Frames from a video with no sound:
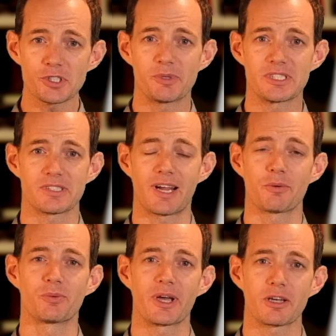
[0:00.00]
piece that I
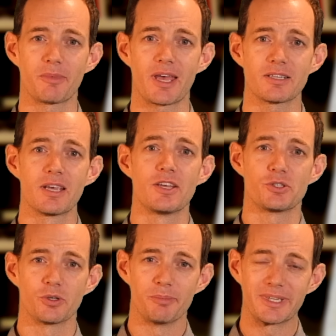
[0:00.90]
would recommend
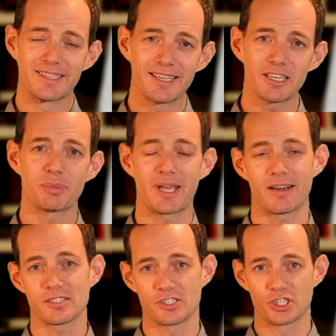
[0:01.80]
to a beginning
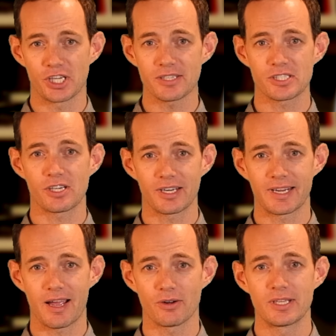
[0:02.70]
pianist just starting
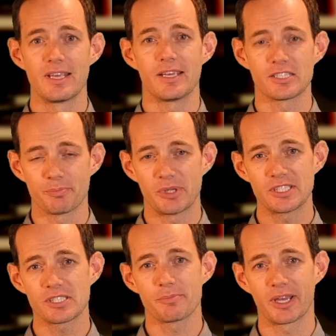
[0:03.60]
out is a
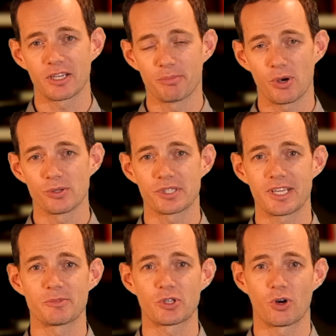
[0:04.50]
piece by a composer
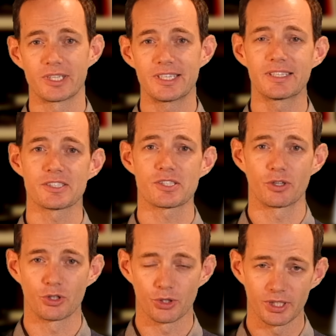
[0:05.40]
named Cornelius
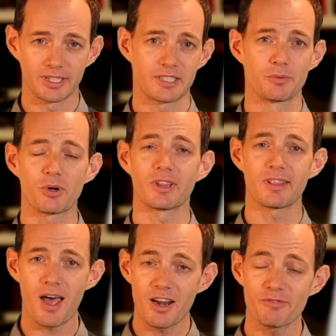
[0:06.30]
Gurlitt. He wrote a
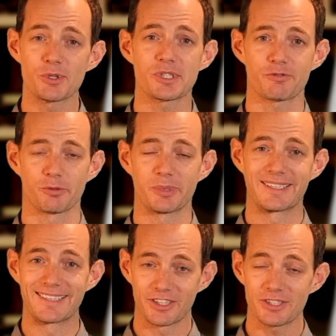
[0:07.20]
lot of music for
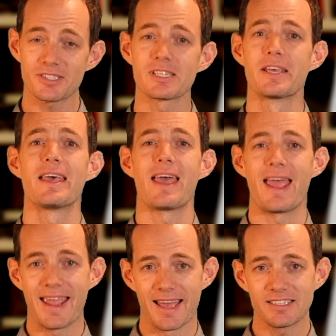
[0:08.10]
beginners,
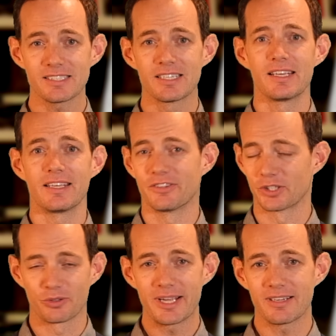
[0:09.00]
and they're
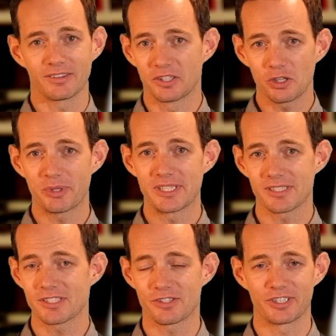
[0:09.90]
great little
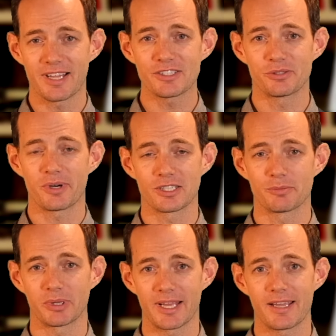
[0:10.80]
pieces. They're not too hard to
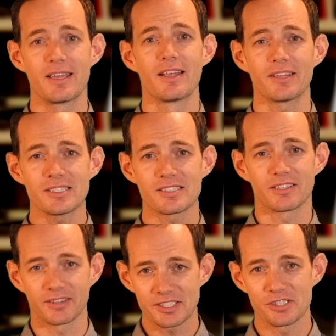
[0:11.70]
play. Let's
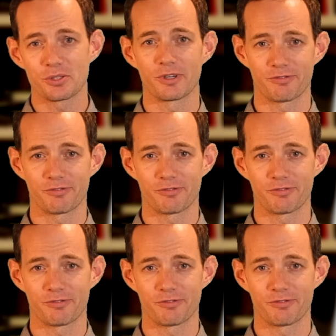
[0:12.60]
listen to it